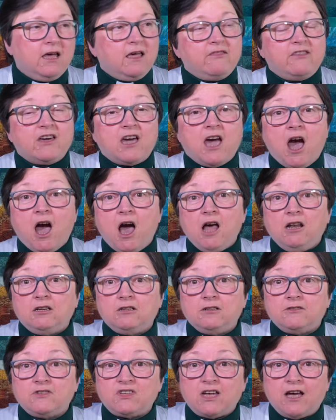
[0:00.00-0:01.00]
The
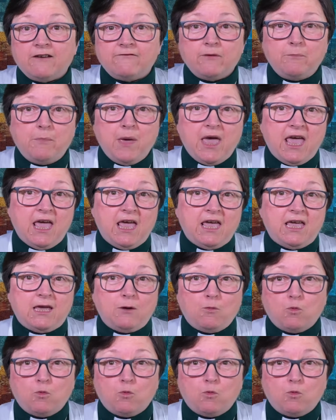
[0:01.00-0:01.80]
colors of the bay